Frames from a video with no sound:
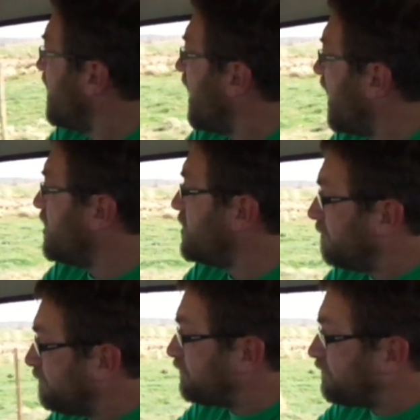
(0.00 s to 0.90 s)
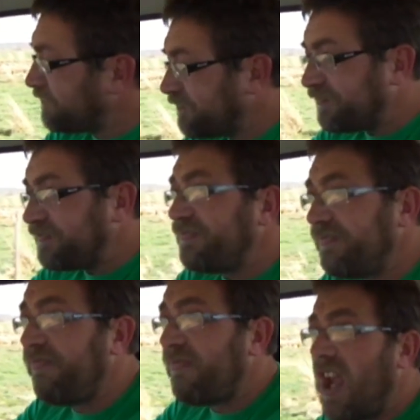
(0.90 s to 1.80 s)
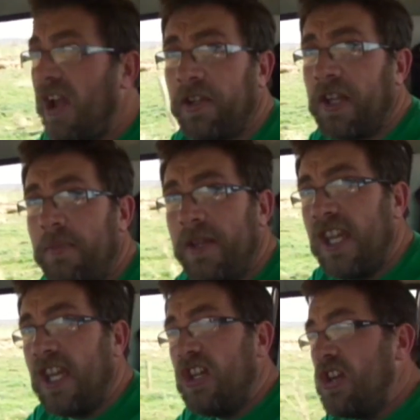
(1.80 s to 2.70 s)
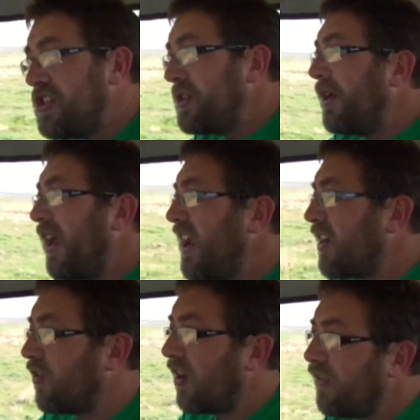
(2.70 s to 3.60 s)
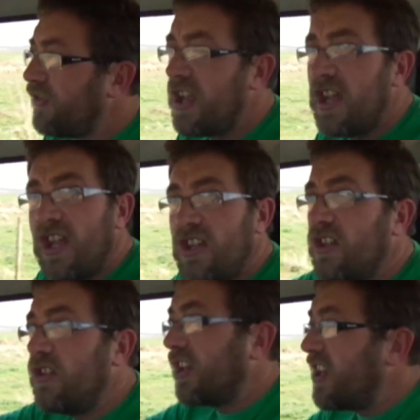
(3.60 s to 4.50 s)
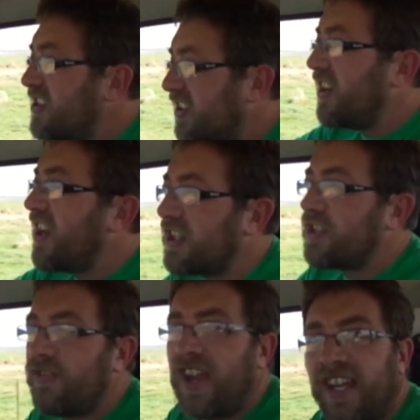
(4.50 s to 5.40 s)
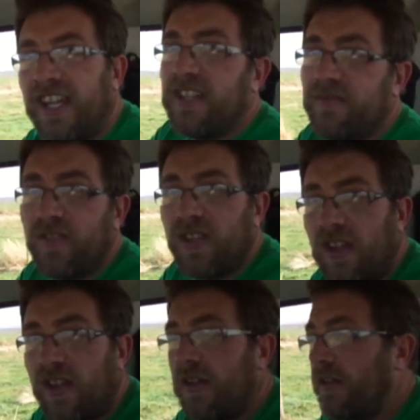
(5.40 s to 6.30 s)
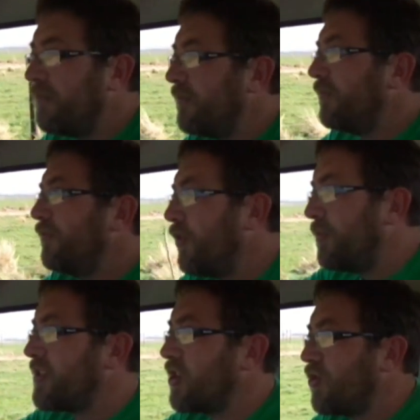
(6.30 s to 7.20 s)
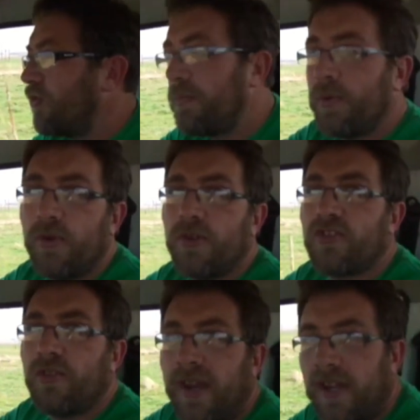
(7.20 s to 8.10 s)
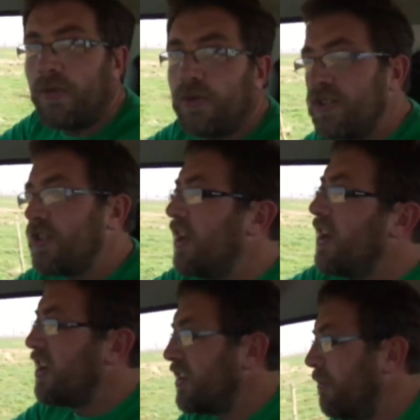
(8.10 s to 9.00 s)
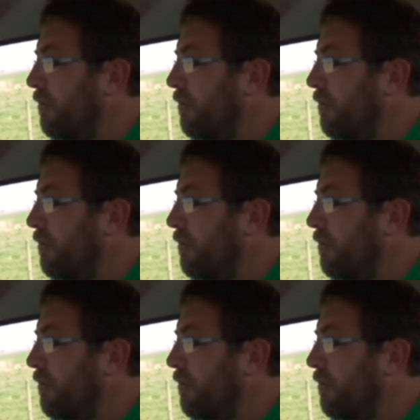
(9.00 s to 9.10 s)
and I'm going to be using my aircraft to look into the next valley um, for position reports from animals that